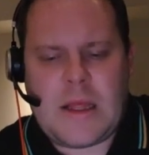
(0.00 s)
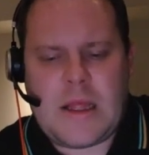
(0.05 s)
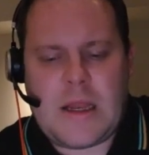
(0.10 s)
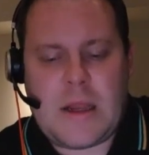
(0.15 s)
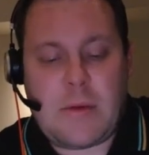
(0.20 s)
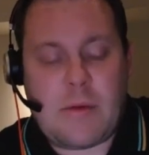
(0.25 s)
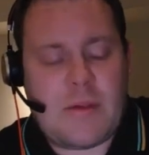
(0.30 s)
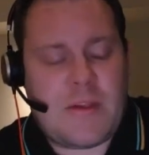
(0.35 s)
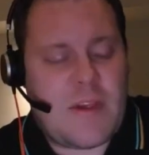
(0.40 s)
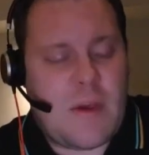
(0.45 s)

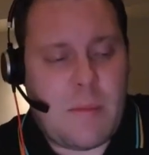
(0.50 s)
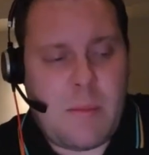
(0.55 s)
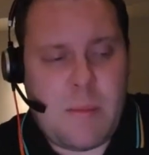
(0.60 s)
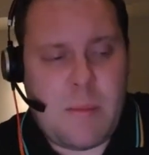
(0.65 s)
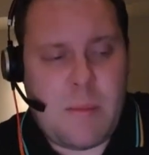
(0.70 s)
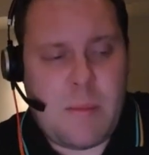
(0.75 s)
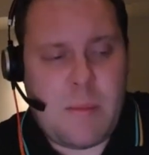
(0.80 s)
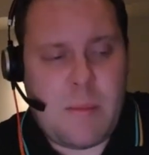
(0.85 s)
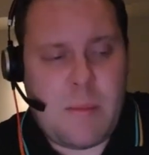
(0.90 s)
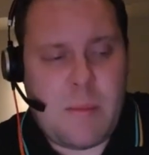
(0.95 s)

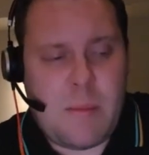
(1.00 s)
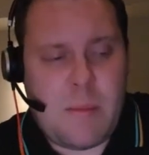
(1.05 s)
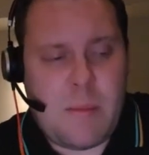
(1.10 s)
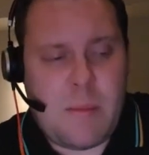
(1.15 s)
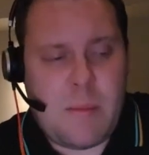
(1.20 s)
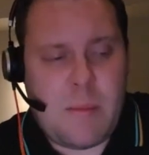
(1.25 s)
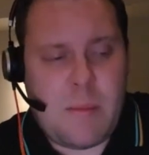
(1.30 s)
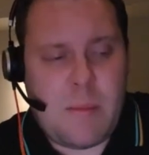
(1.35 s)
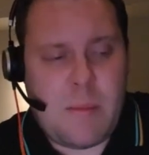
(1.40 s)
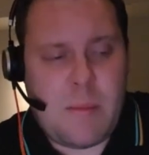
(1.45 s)
somebody, and
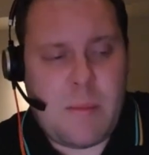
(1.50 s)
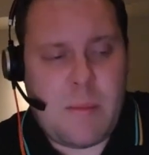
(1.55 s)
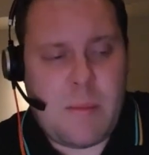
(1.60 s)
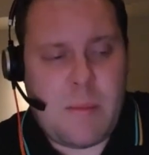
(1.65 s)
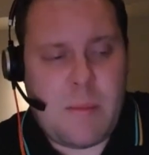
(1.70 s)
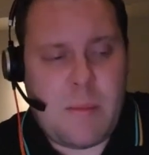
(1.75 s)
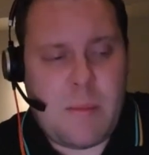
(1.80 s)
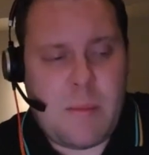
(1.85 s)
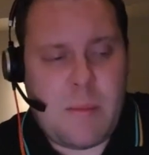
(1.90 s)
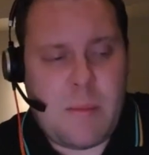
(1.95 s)
let's be
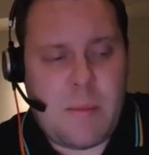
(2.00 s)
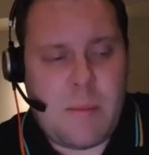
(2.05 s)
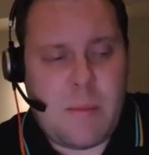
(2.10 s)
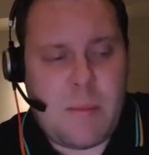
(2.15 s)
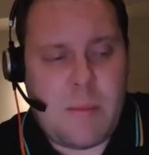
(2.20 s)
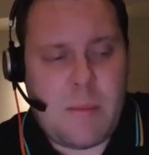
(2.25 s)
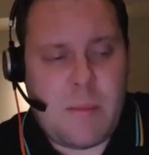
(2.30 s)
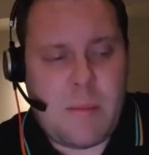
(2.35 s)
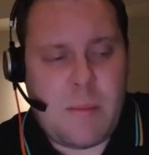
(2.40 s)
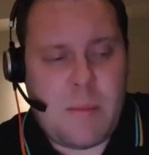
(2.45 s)
fair,
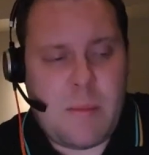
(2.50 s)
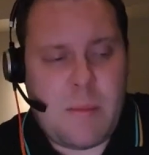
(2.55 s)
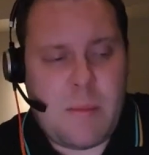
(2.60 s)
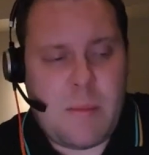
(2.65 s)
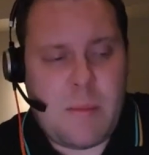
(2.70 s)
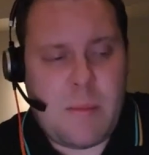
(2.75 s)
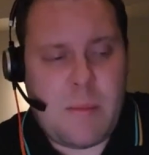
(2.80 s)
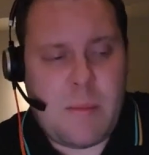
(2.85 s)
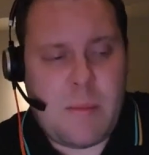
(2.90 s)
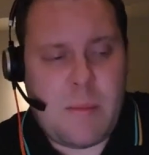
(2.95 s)
like I've
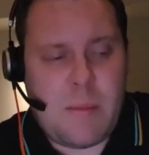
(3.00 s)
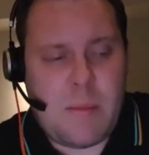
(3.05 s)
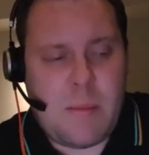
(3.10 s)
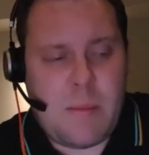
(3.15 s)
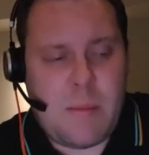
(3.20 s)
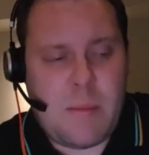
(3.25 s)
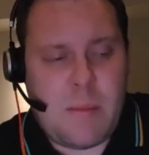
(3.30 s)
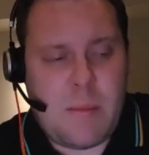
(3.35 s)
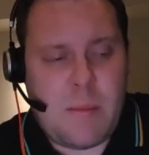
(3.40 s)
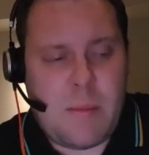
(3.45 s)
always said
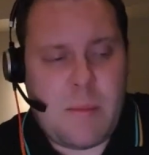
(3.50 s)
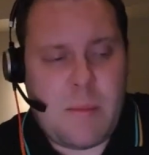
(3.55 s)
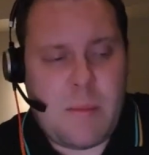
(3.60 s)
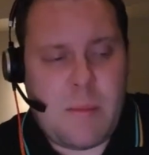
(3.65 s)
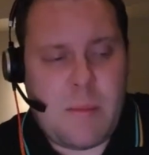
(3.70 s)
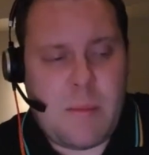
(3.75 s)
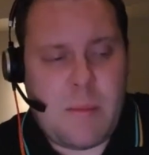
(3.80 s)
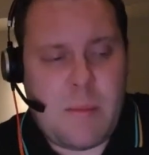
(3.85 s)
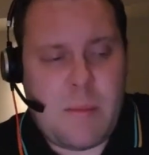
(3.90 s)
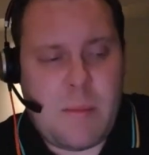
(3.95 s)
with the
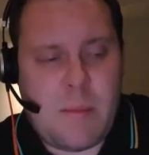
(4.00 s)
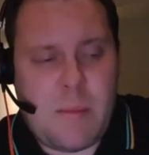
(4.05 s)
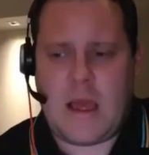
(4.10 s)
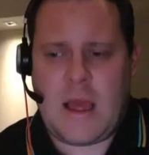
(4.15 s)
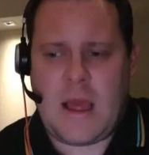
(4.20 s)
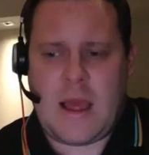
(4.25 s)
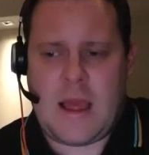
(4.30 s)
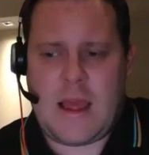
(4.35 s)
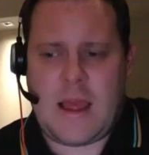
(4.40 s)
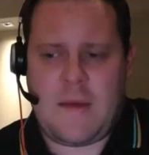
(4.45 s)
Saudis,
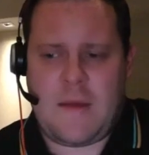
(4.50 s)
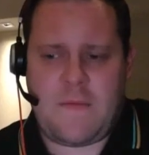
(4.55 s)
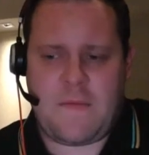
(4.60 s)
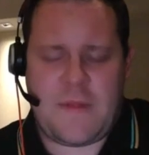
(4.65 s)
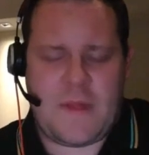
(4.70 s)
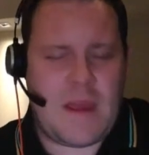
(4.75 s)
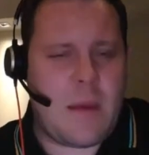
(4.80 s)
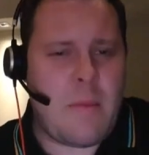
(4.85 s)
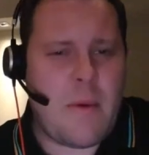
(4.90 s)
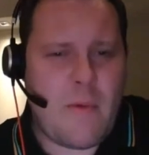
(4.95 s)
if
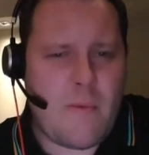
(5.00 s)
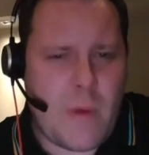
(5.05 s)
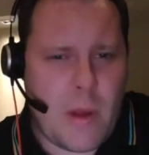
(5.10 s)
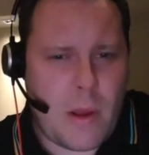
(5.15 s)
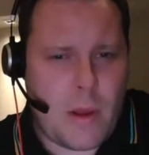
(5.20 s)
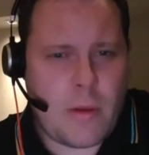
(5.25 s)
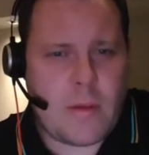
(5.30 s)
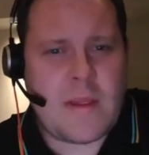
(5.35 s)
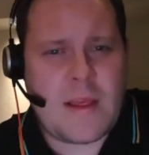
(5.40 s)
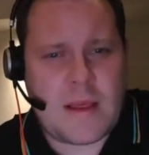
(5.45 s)
the
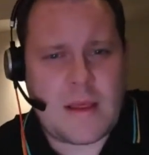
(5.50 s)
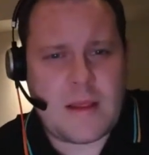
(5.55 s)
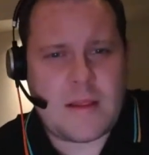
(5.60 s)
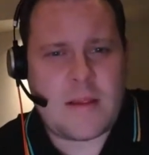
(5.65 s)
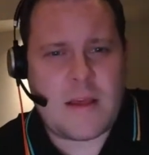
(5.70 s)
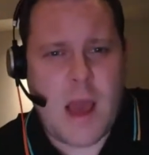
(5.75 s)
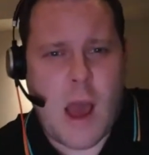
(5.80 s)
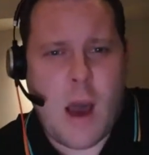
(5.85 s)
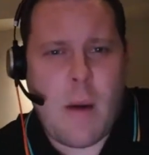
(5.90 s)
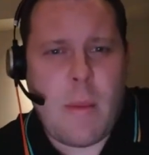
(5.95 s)
Emiratis
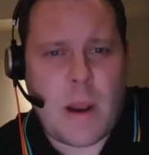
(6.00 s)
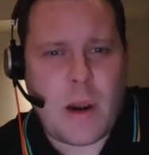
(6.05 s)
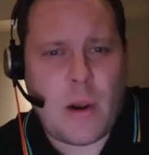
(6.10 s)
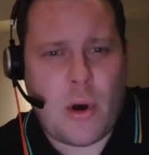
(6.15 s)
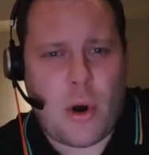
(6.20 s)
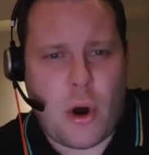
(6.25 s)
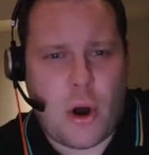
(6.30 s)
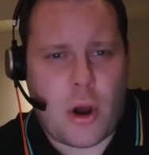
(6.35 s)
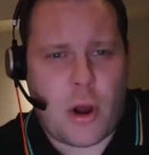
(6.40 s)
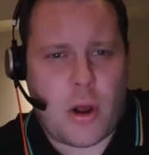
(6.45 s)
come
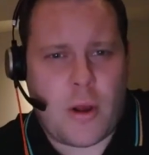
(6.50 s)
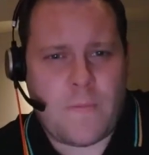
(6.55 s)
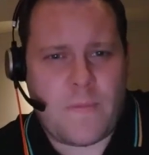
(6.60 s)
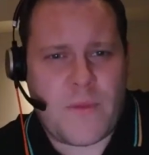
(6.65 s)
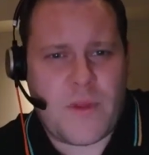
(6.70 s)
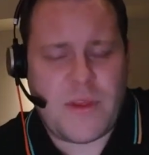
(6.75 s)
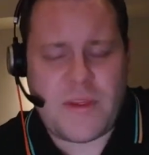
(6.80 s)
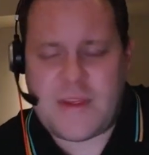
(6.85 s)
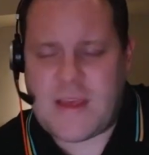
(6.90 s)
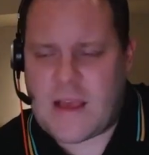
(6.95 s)
along
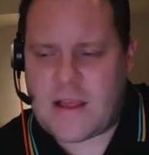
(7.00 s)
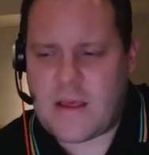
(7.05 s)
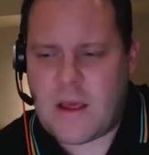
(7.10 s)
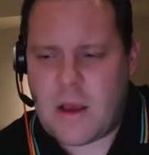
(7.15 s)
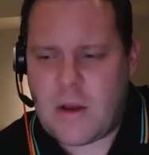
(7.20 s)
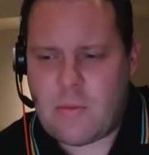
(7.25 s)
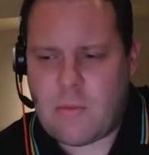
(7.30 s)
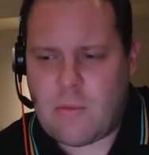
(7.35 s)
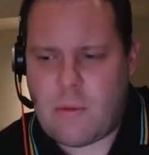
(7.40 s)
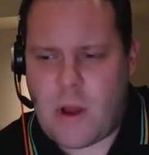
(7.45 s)
and said,
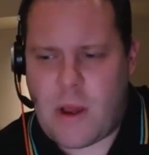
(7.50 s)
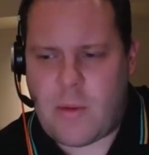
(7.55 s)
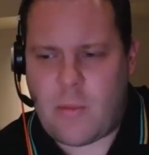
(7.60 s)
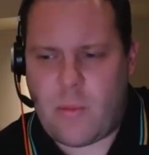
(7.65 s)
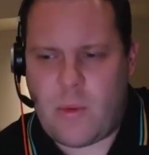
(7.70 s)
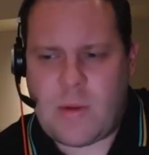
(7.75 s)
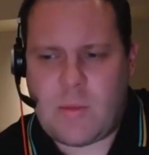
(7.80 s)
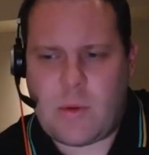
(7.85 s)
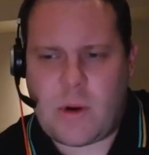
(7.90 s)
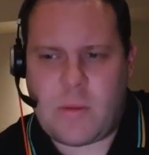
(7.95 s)
right,
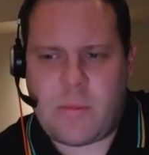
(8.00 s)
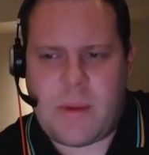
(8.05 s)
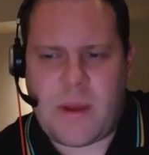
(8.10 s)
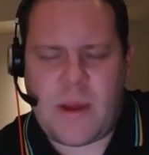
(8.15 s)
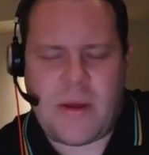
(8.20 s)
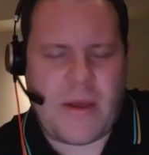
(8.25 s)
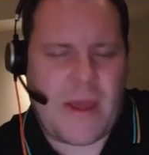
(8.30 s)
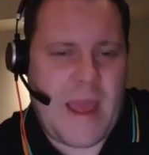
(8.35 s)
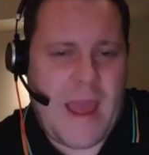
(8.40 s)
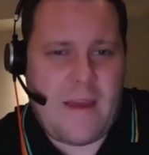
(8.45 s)
we want to
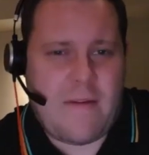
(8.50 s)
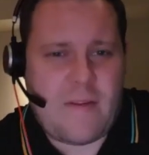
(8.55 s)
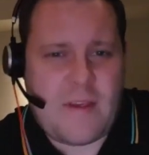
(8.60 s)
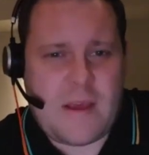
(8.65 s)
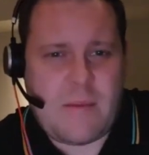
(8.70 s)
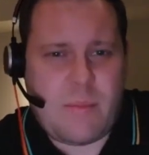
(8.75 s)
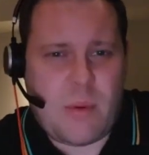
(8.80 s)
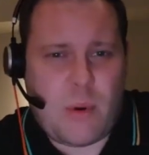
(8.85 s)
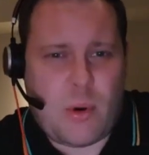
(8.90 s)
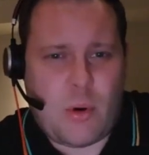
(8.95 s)
buy
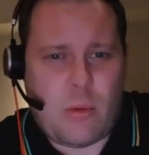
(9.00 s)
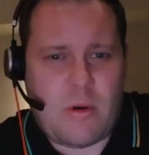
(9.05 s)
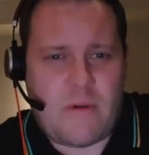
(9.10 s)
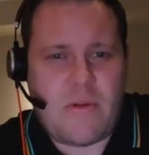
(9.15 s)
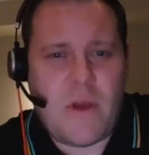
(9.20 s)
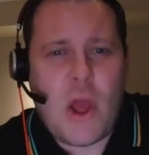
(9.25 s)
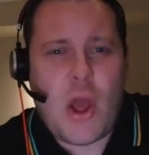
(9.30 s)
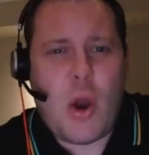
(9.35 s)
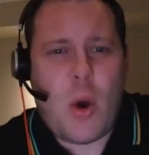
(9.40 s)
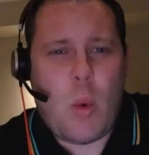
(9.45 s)
AFC Bournemouth,
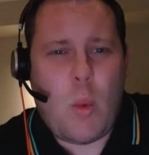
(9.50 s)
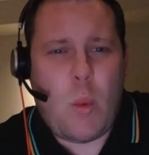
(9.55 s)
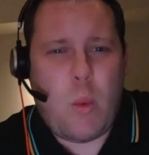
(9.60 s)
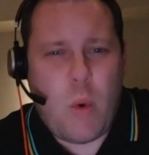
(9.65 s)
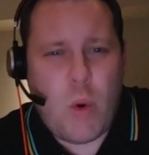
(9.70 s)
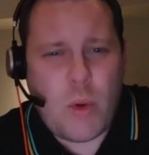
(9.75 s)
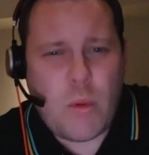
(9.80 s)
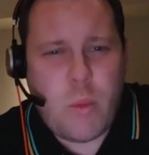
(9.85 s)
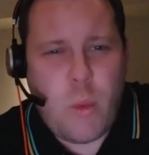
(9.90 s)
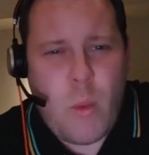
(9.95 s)

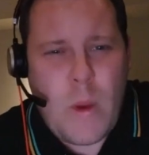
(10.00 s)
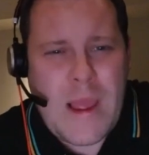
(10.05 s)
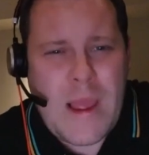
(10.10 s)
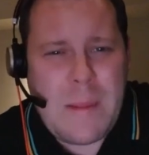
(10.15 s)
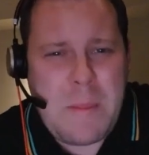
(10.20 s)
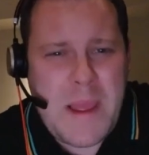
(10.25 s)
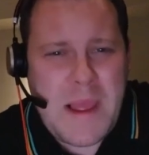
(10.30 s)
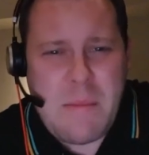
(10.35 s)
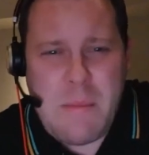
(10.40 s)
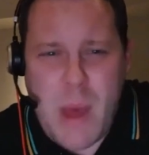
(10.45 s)
would we
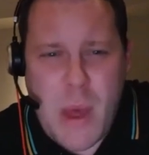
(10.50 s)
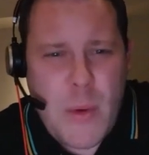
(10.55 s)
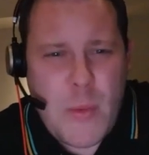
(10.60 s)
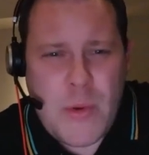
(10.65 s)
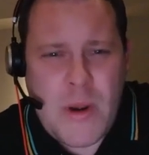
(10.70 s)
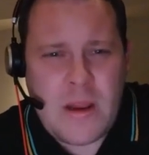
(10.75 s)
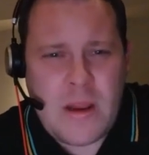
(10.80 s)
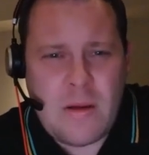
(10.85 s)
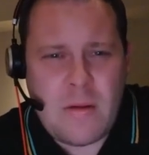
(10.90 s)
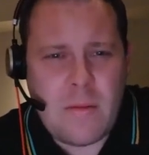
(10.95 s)
be
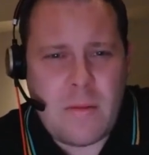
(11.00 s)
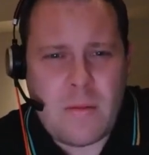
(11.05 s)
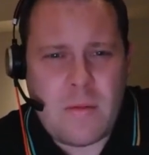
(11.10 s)
moaning?